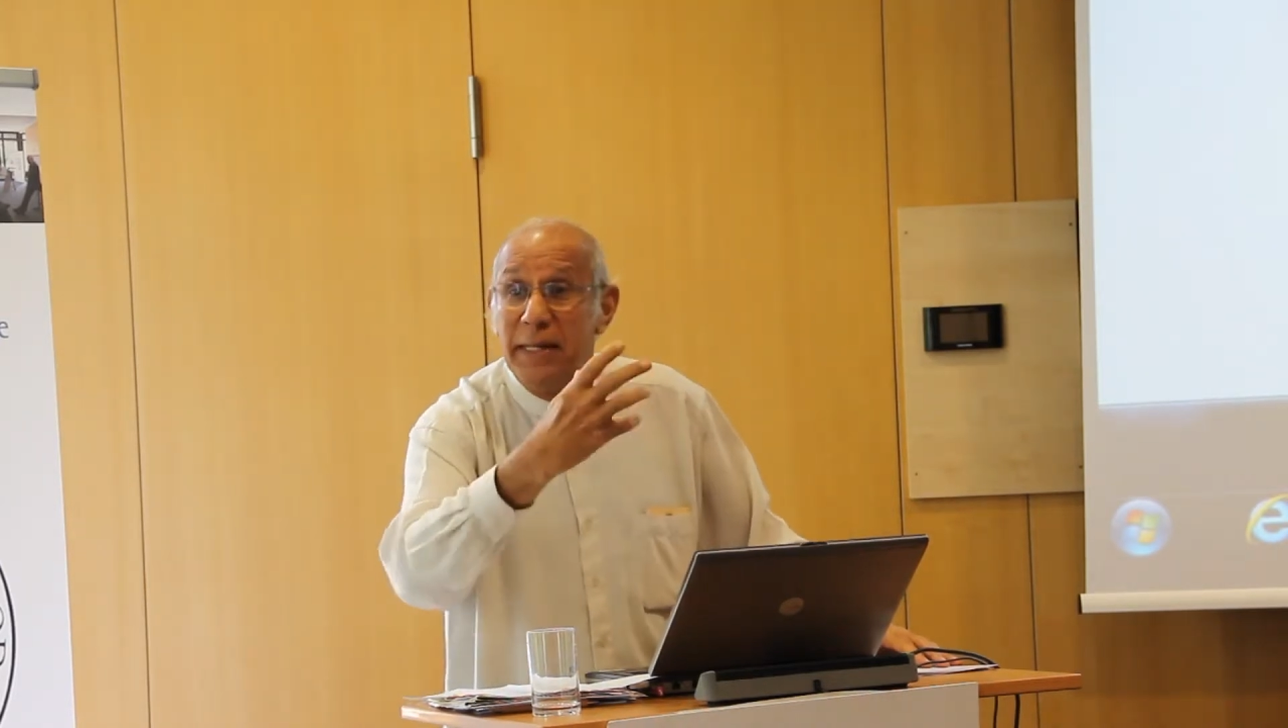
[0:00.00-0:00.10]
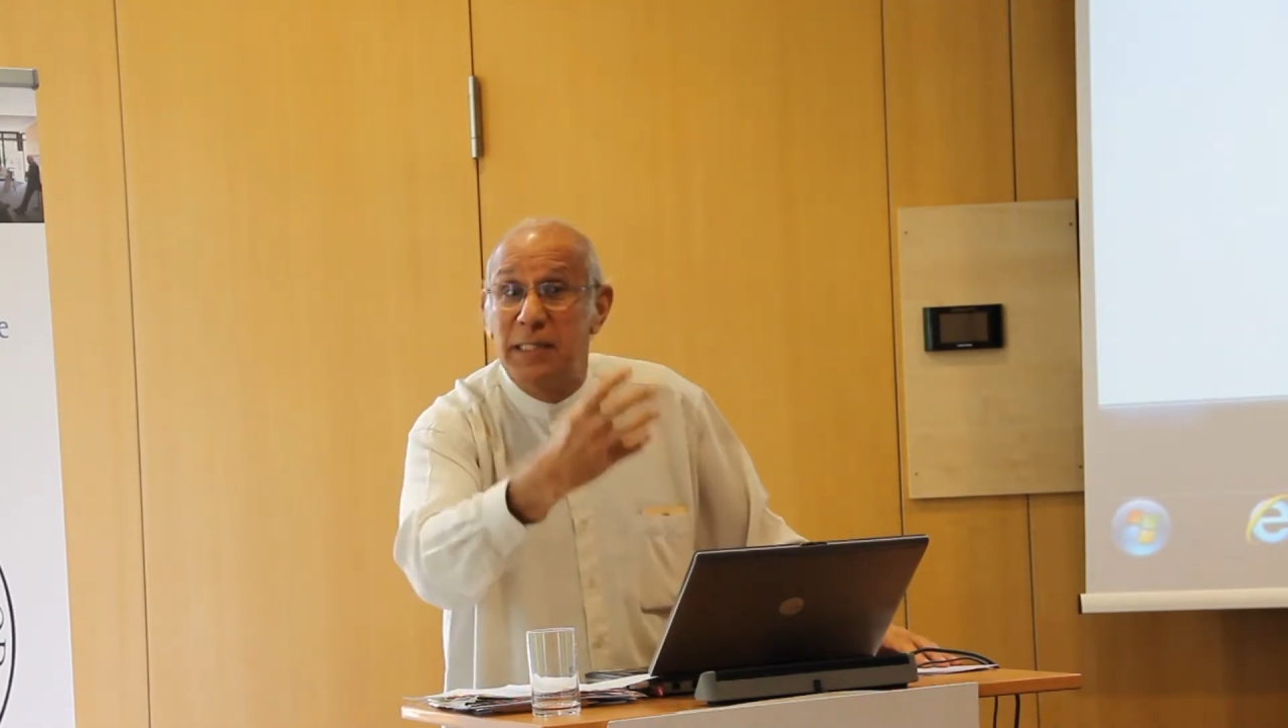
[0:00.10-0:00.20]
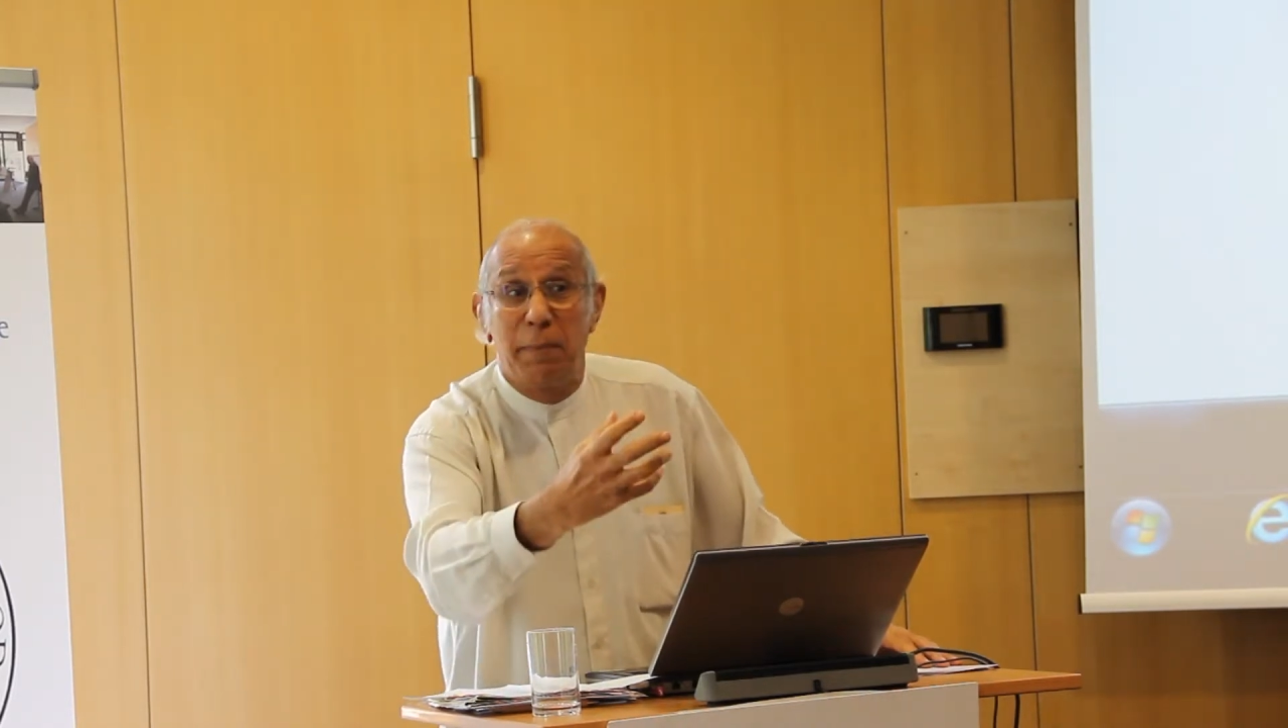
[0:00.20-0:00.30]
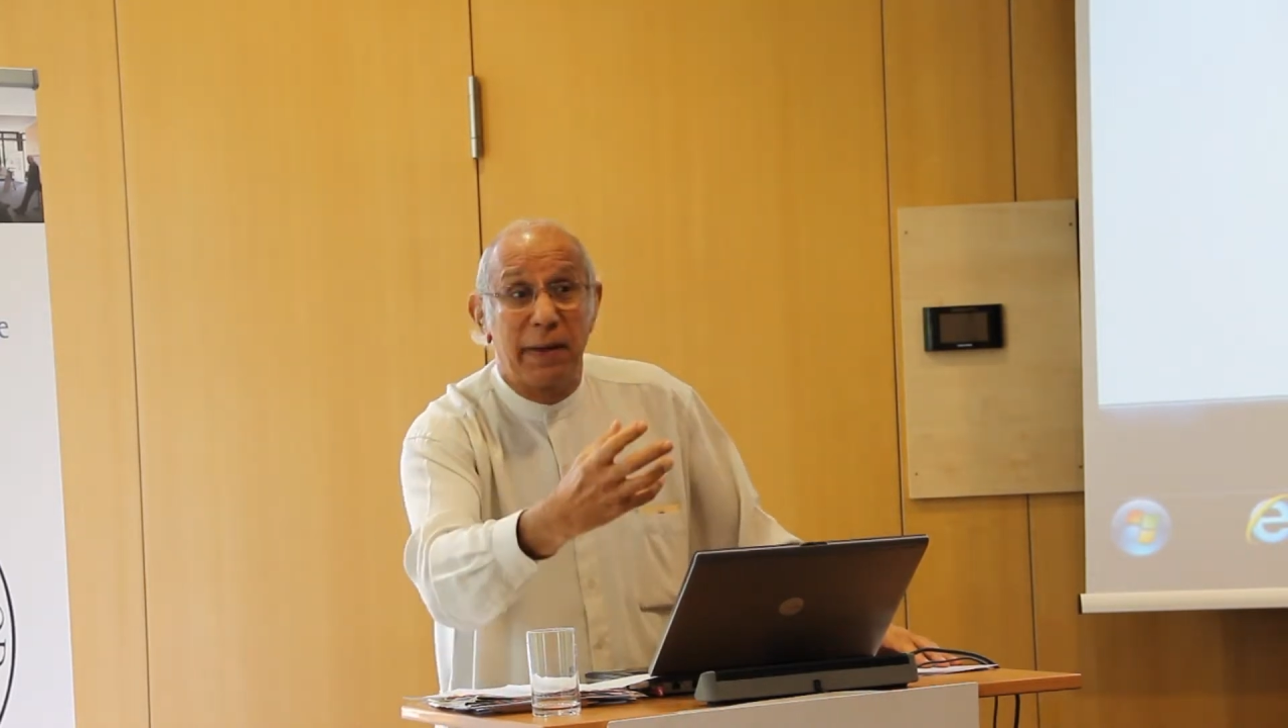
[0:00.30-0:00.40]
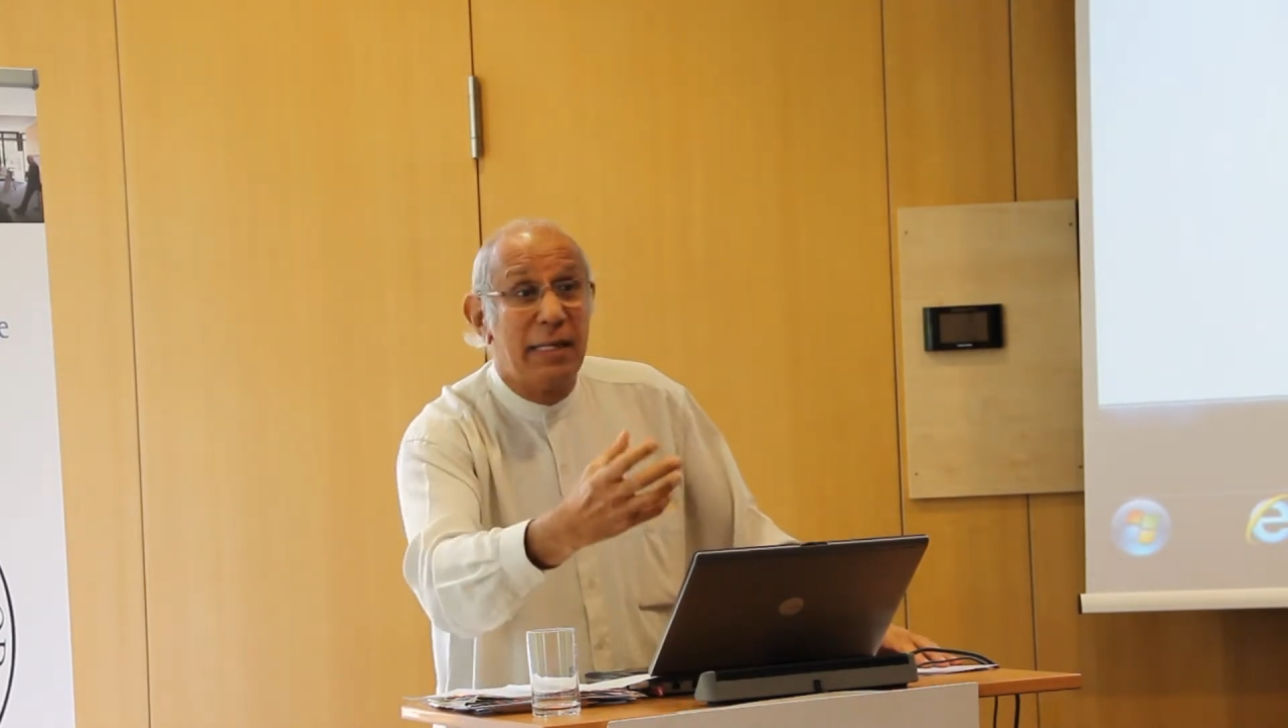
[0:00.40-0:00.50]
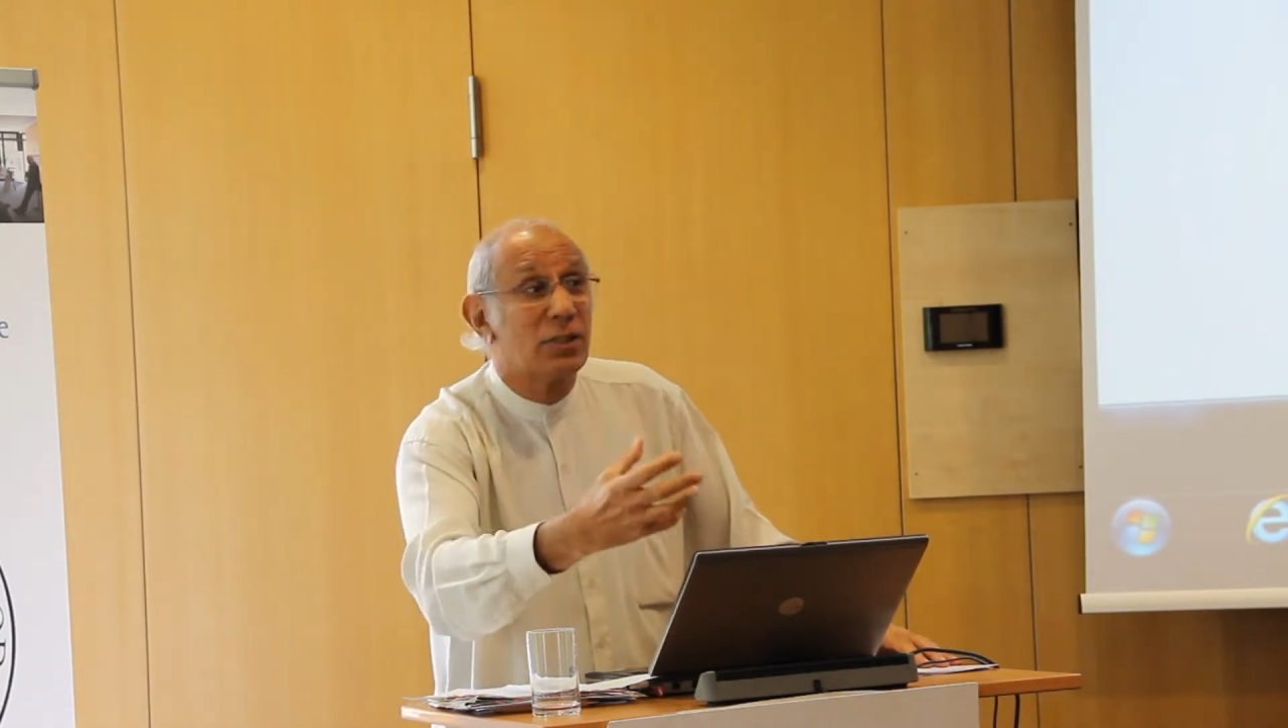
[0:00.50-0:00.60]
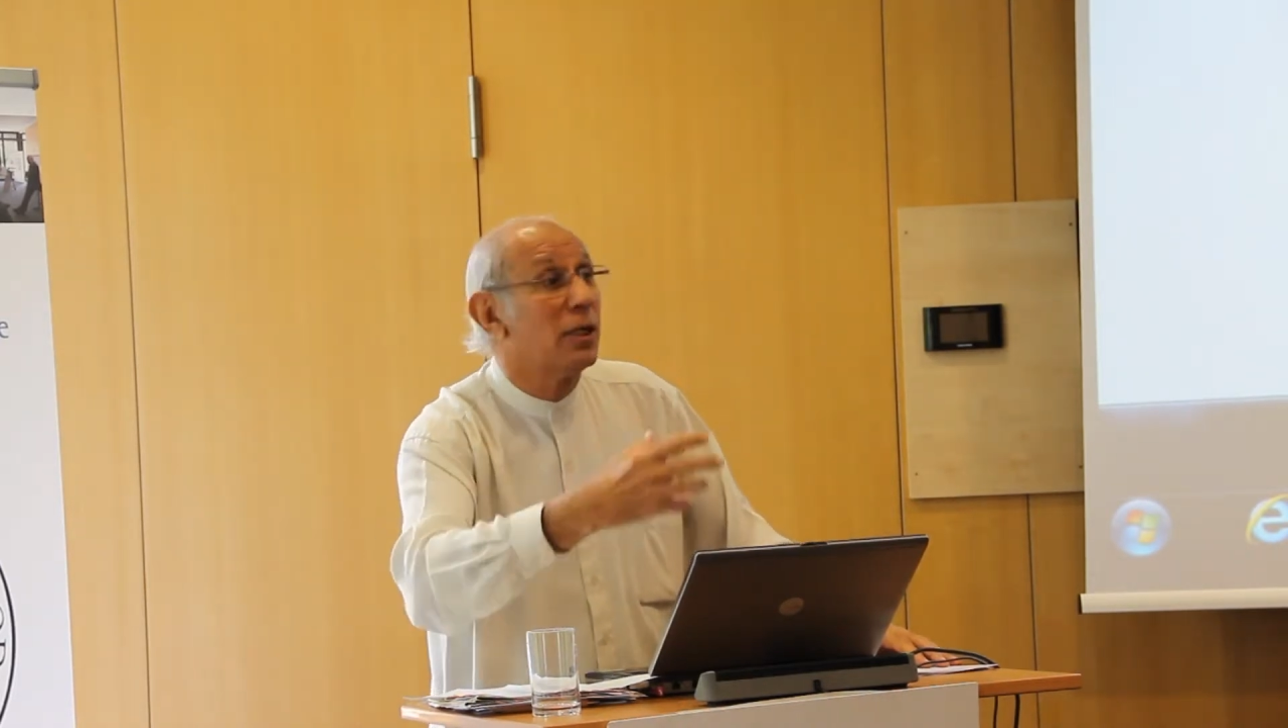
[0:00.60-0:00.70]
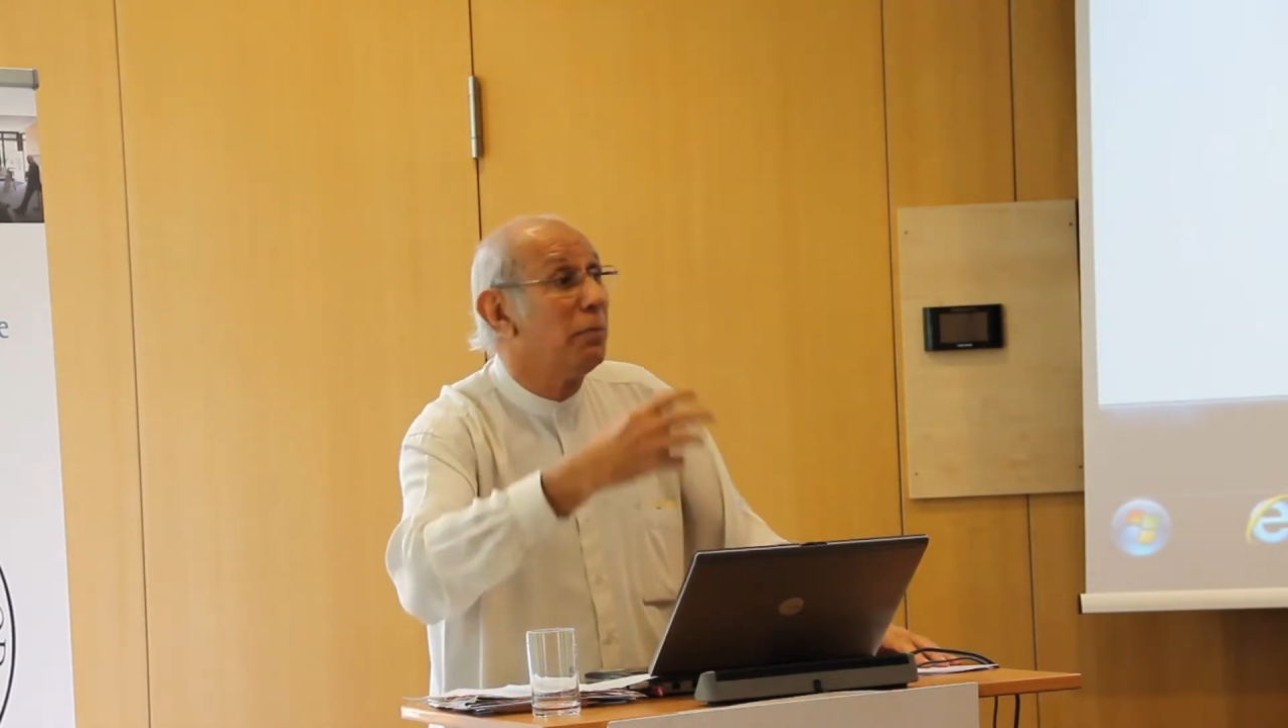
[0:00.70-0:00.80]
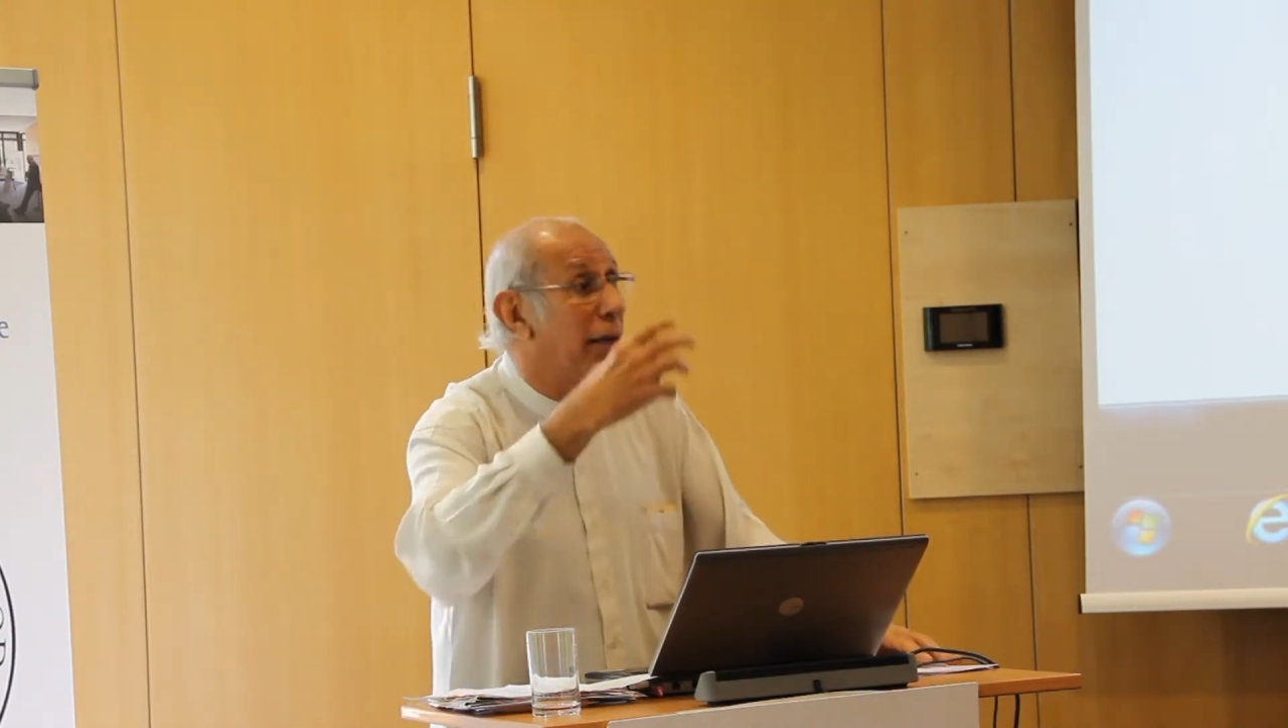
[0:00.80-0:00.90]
inspiration,